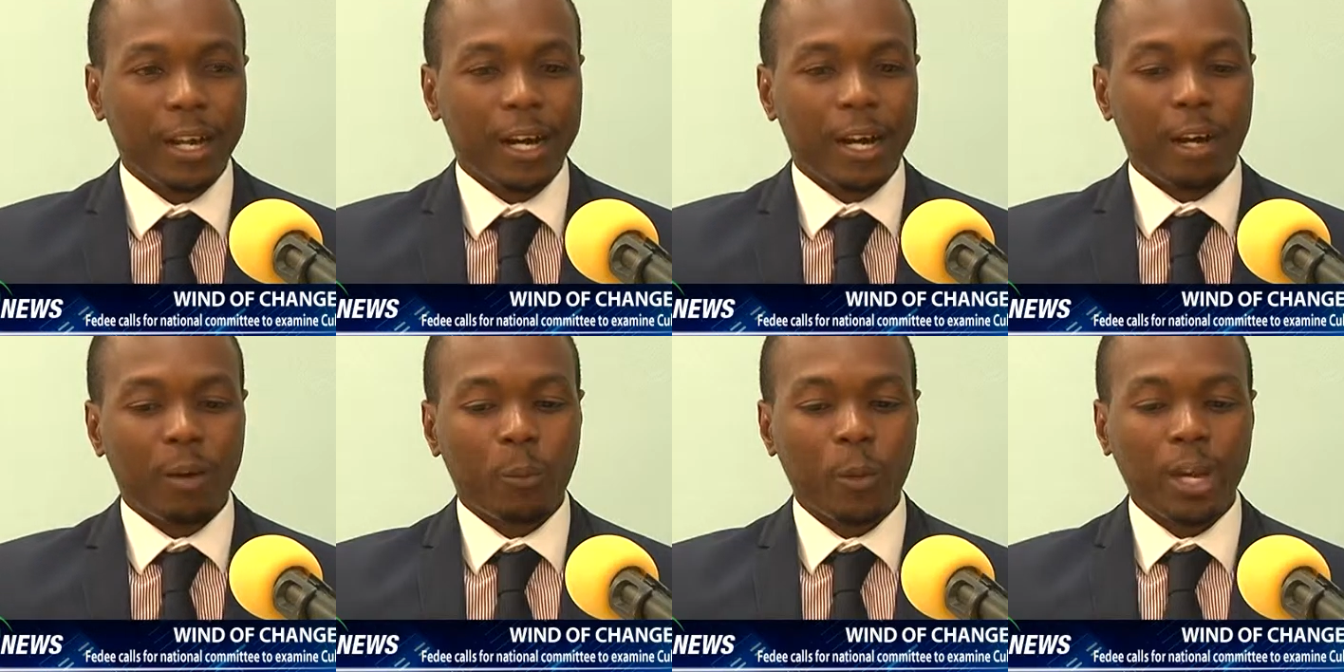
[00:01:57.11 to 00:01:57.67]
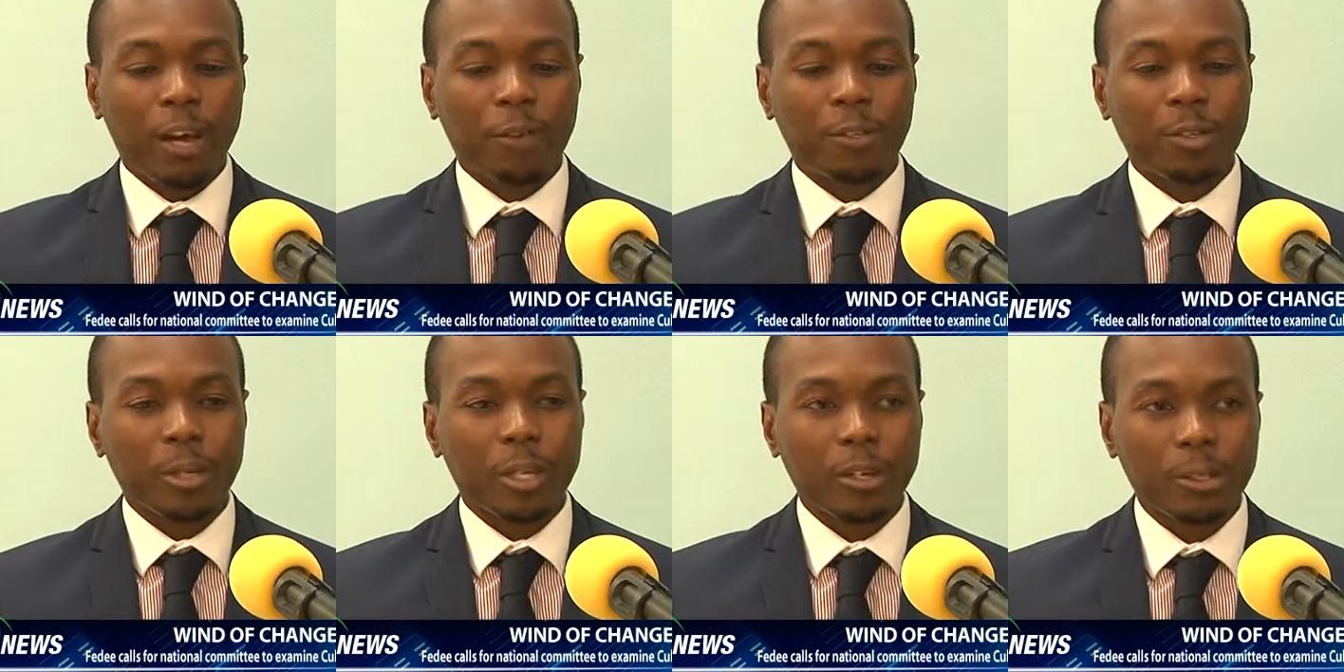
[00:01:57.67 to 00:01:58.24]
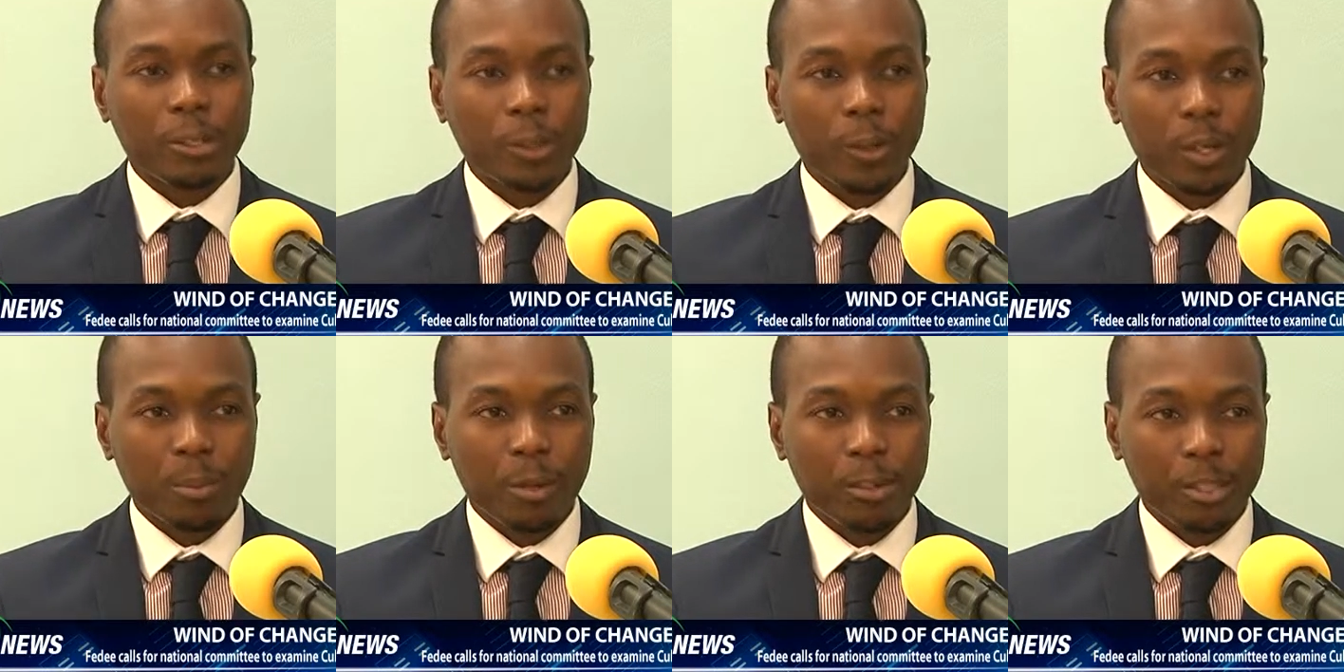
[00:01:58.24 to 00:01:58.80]
um, we have to be
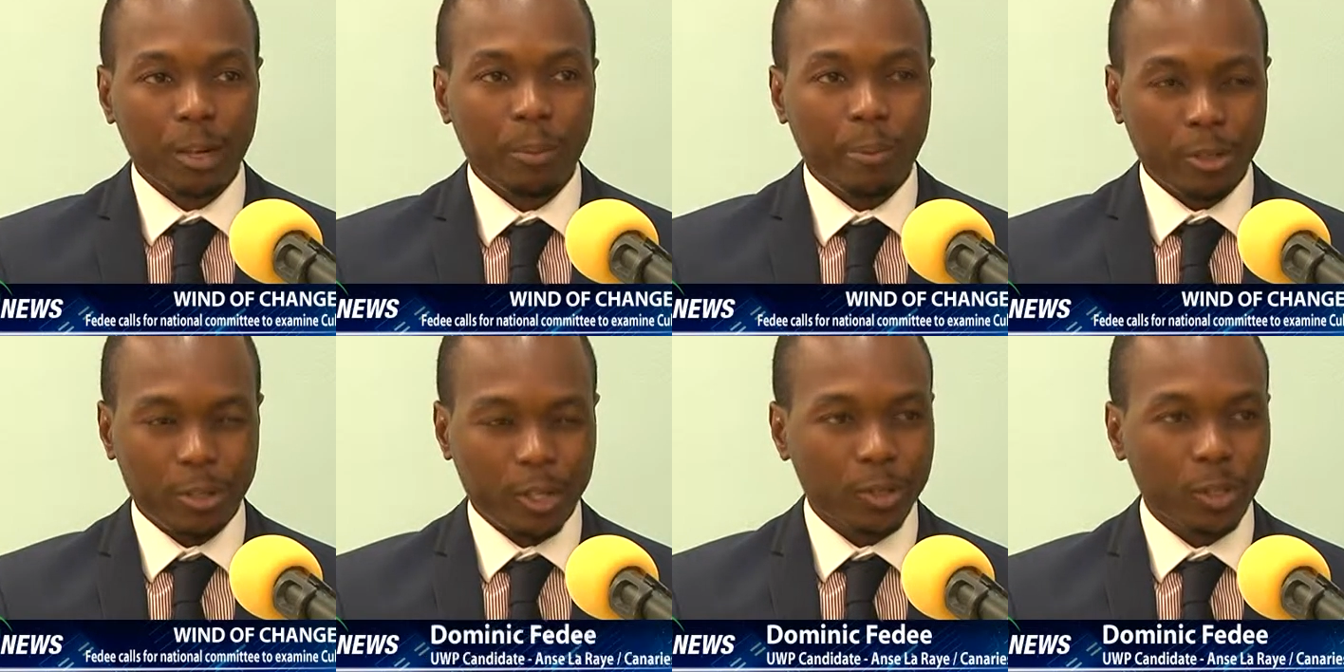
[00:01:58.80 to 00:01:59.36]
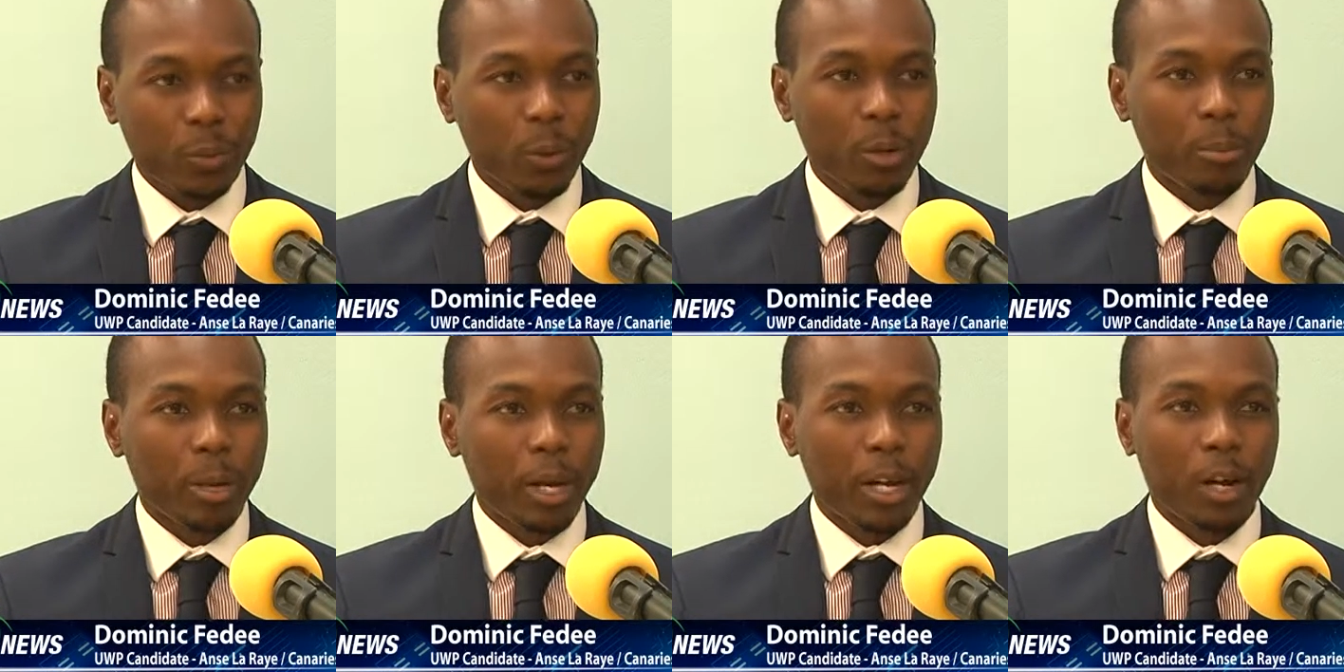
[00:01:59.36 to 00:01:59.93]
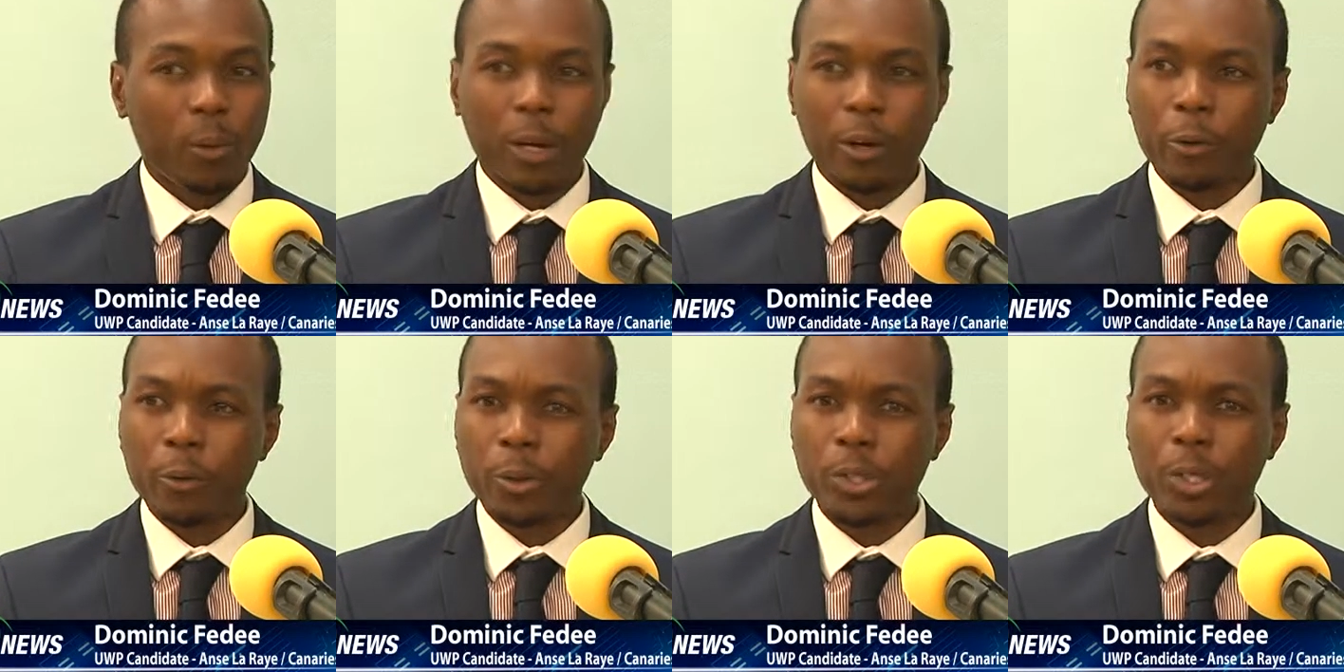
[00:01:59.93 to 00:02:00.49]
concerned about their projection whereby our
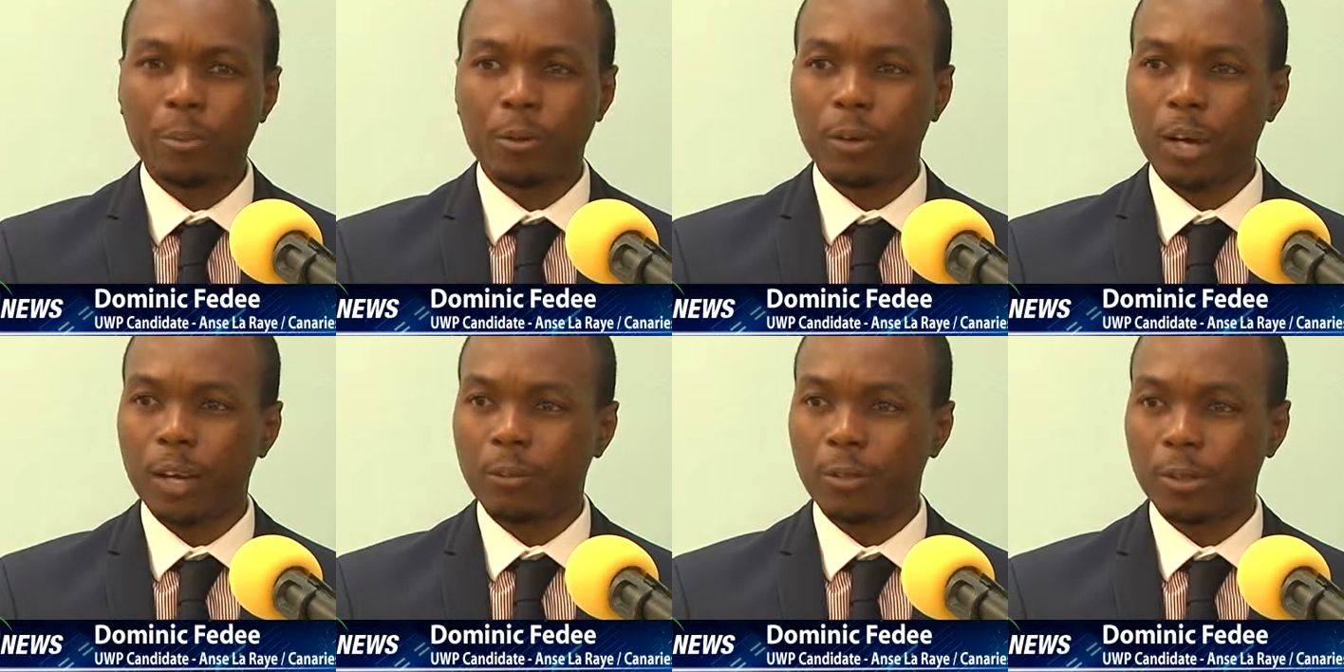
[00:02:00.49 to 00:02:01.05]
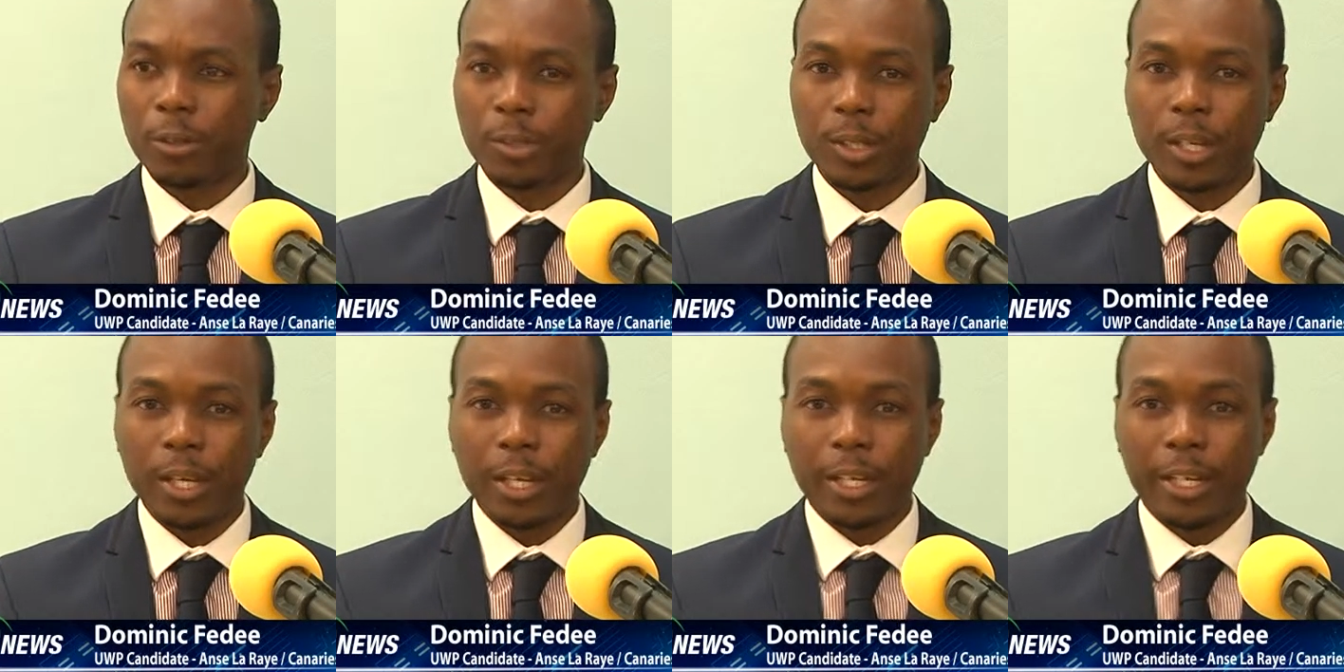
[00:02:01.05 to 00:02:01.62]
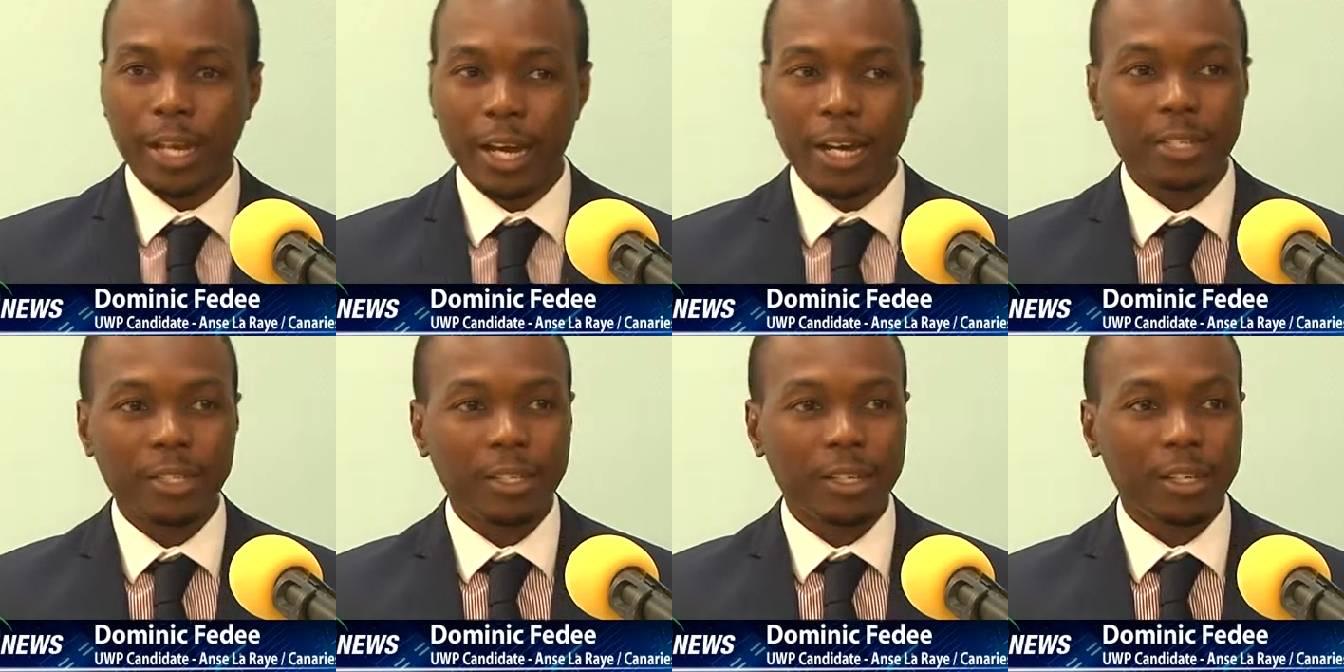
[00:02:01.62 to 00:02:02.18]
cruise ship arrivals
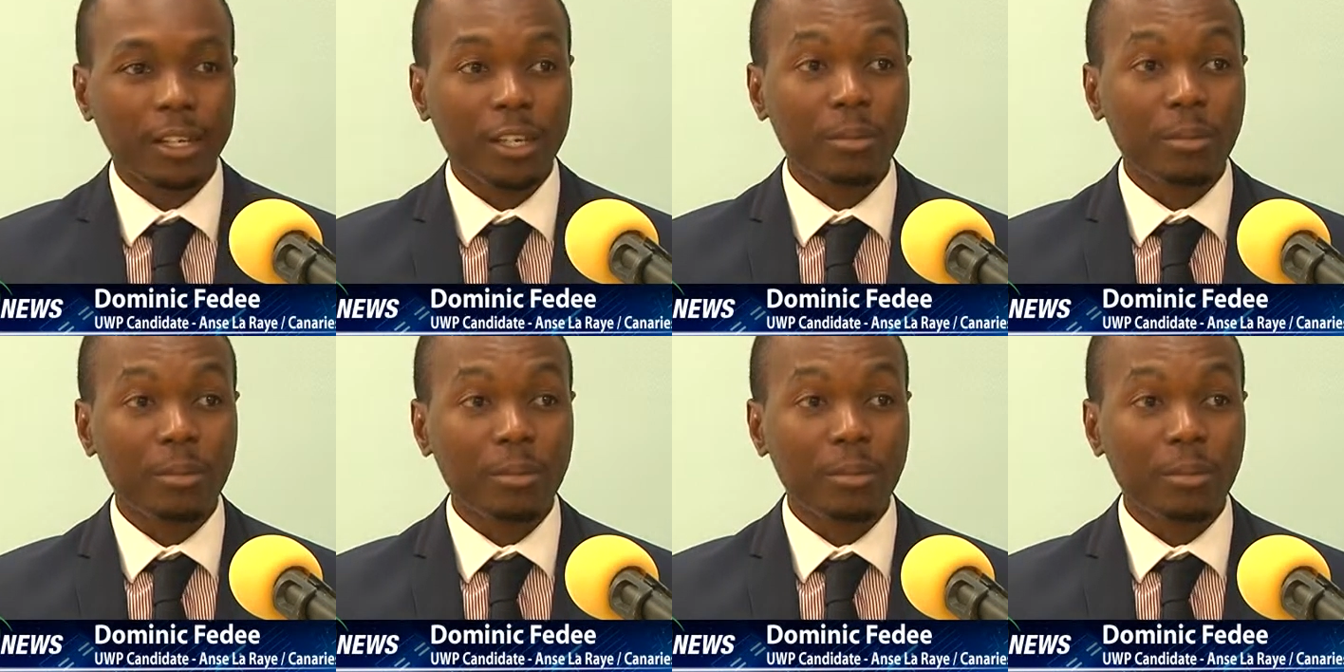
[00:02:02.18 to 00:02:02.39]
can